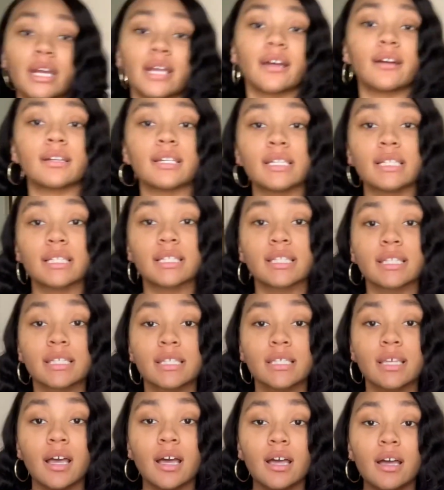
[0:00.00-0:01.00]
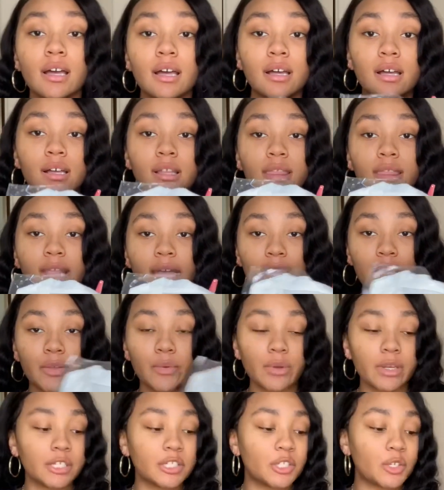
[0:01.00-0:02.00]
found this uh, Thank You
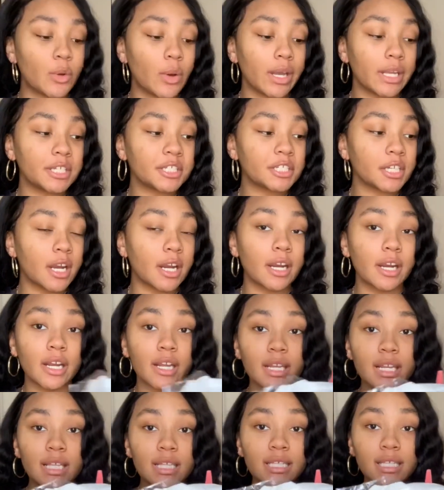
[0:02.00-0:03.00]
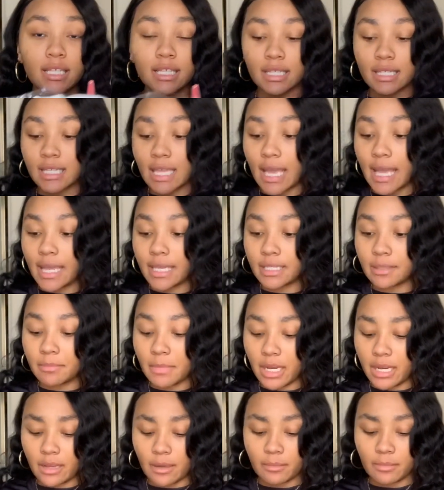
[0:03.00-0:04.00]
Enjoy shirt. This is size
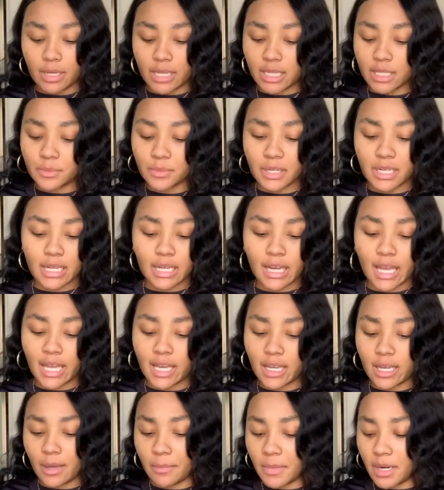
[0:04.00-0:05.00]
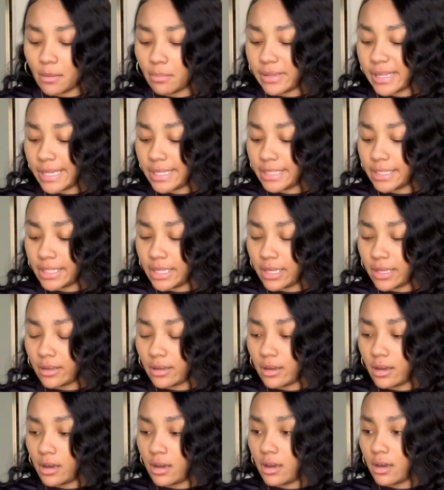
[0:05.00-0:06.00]
medium. This one did not come in a plastic
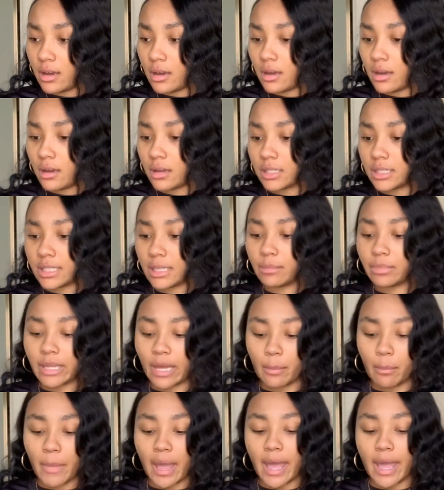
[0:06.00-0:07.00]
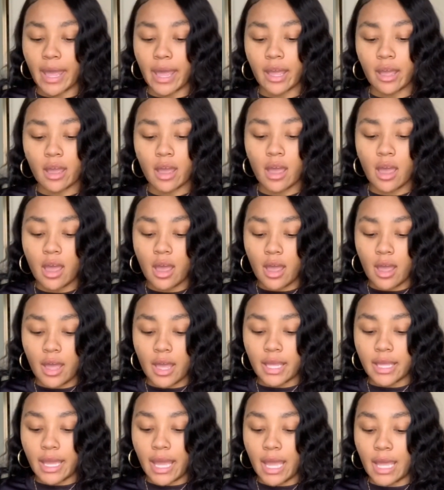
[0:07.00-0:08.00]
uh, Ziploc bag.
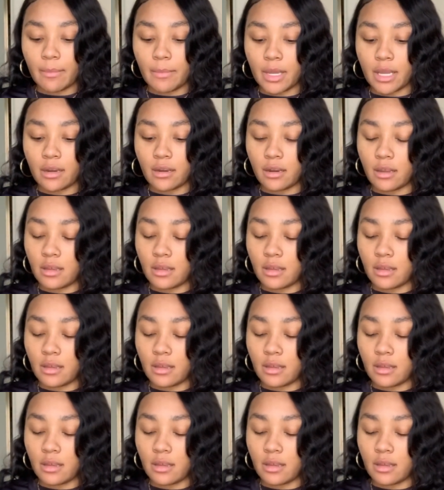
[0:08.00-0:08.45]
It came in